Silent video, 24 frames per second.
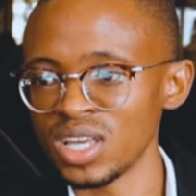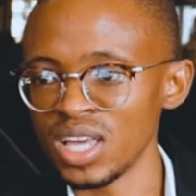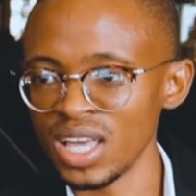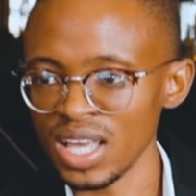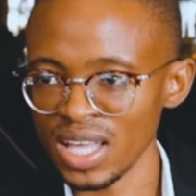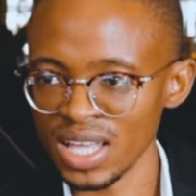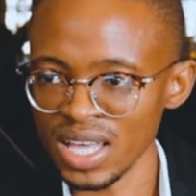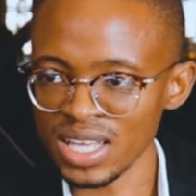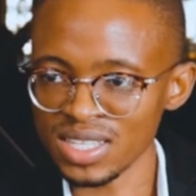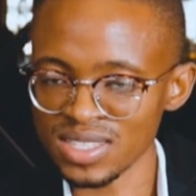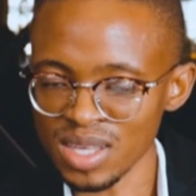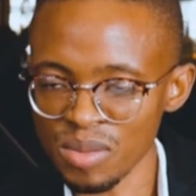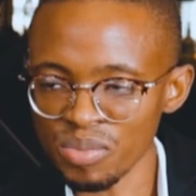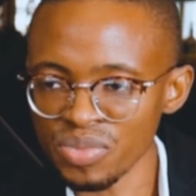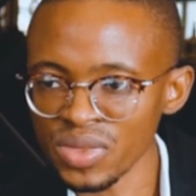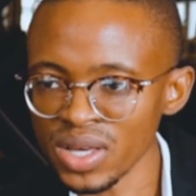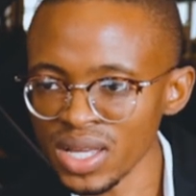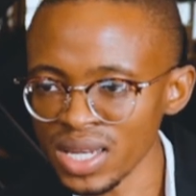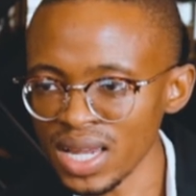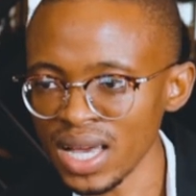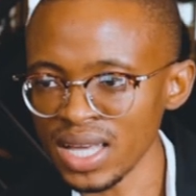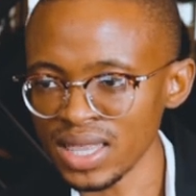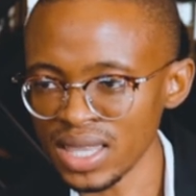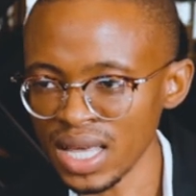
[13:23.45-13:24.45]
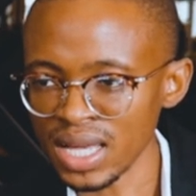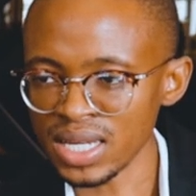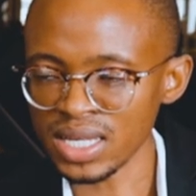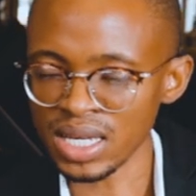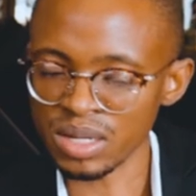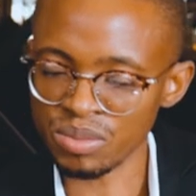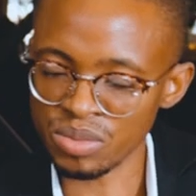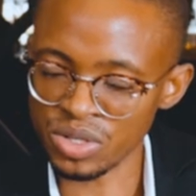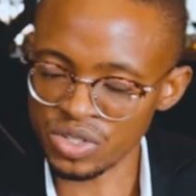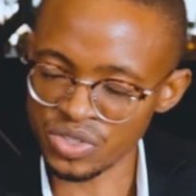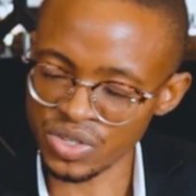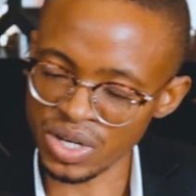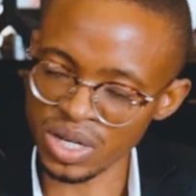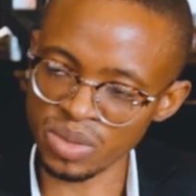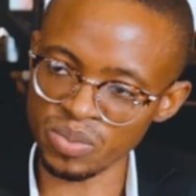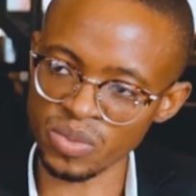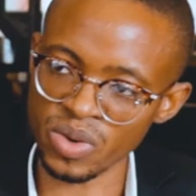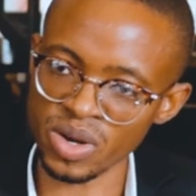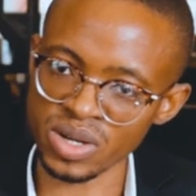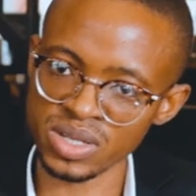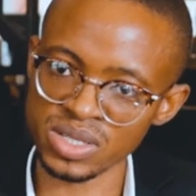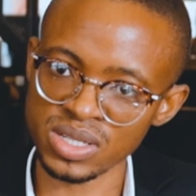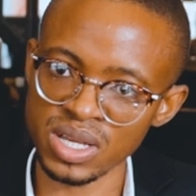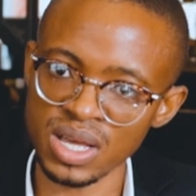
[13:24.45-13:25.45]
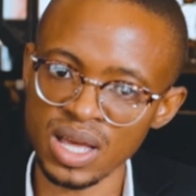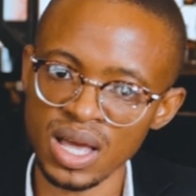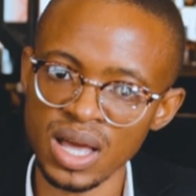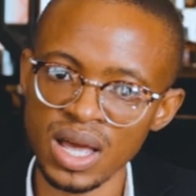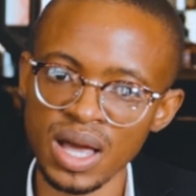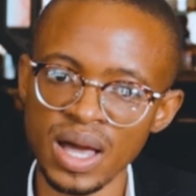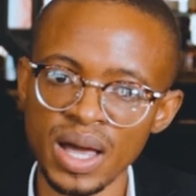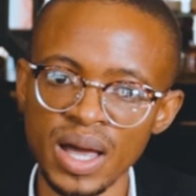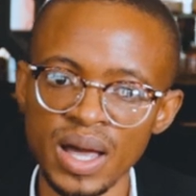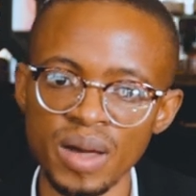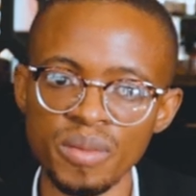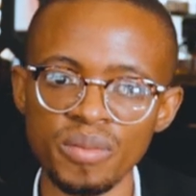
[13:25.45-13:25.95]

Mm. Something like that can be trademarked. Mm.